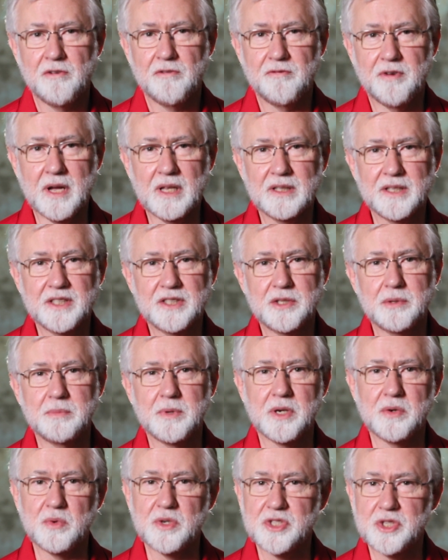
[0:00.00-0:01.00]
Failing to
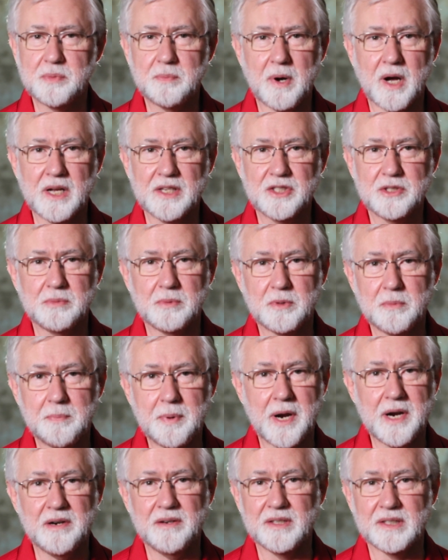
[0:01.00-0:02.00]
be a responsible
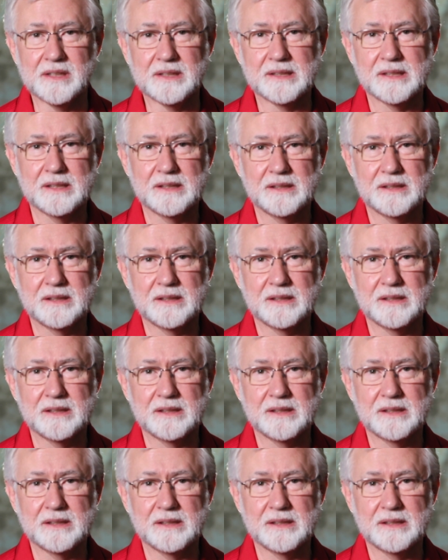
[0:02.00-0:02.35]
parent.